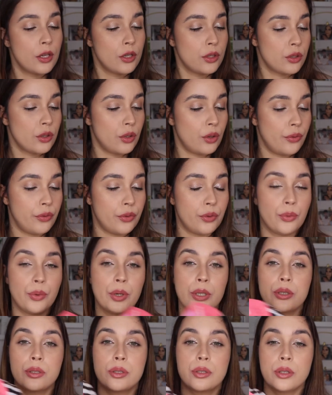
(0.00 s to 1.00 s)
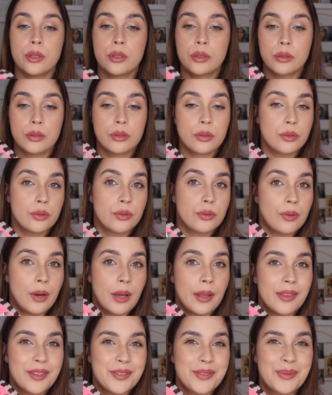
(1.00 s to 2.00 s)
So if you want to
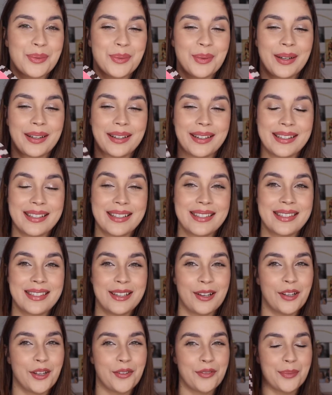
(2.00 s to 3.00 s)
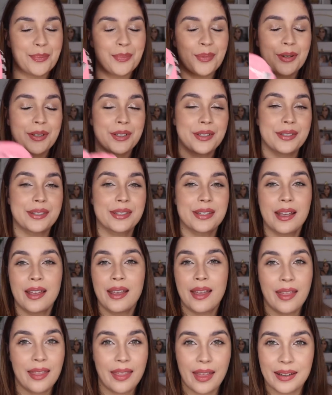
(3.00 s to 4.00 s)
try this one and see all of the products
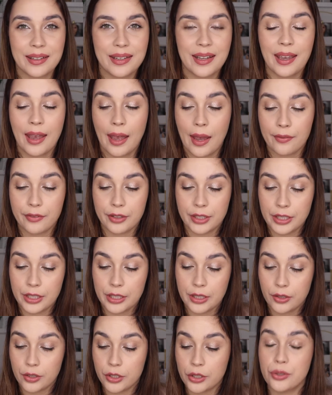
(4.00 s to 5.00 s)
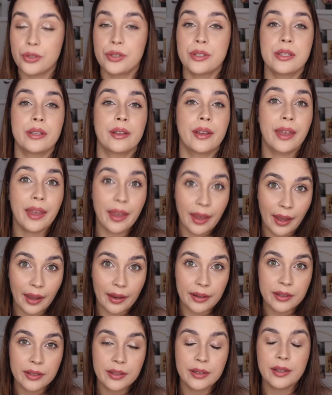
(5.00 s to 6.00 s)
that they have in here, you still
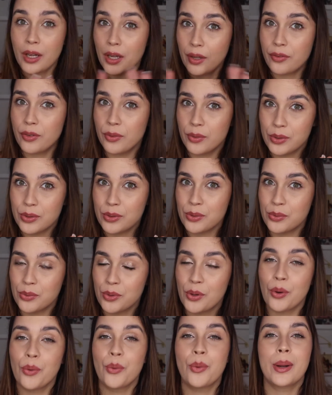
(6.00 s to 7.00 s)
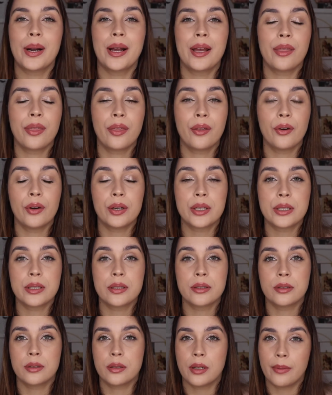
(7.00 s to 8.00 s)
can. Now if you want to know what I thought
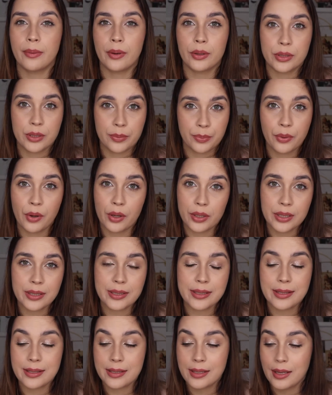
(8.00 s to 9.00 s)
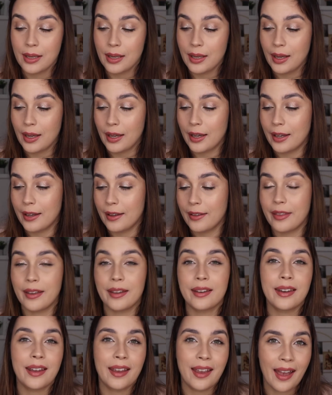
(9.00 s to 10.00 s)
about the products
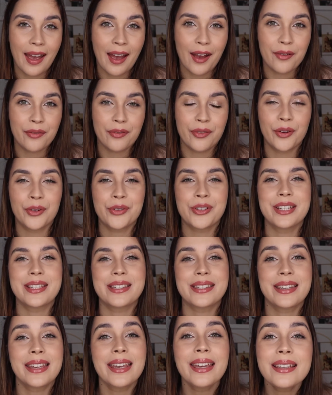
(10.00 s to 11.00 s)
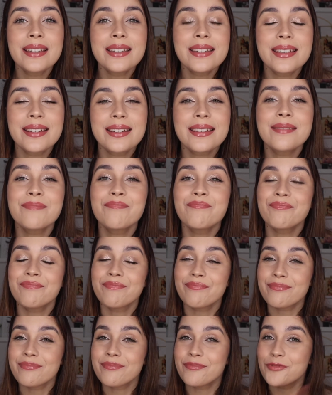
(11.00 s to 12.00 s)
that they have on this kit,
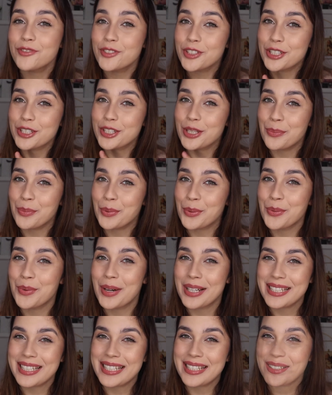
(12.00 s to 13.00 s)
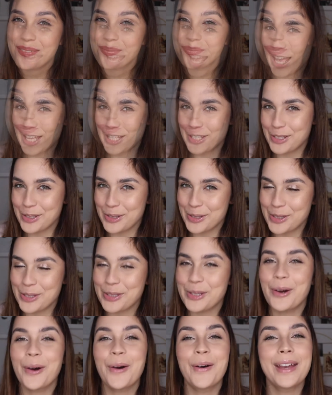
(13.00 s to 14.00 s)
just keep on watching. As you
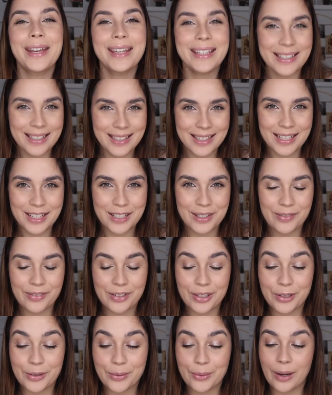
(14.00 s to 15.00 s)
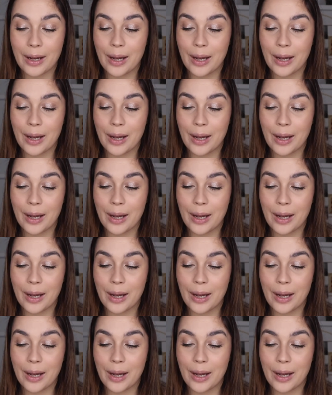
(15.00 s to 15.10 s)
saw in today's video,